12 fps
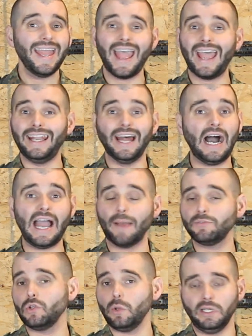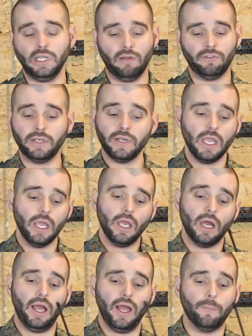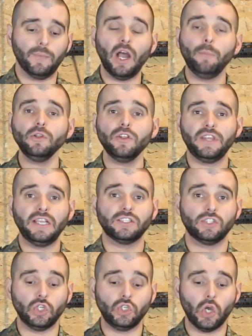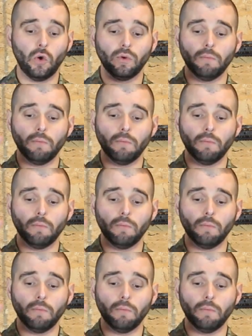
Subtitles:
and I absolutely love it. Couple of things to note.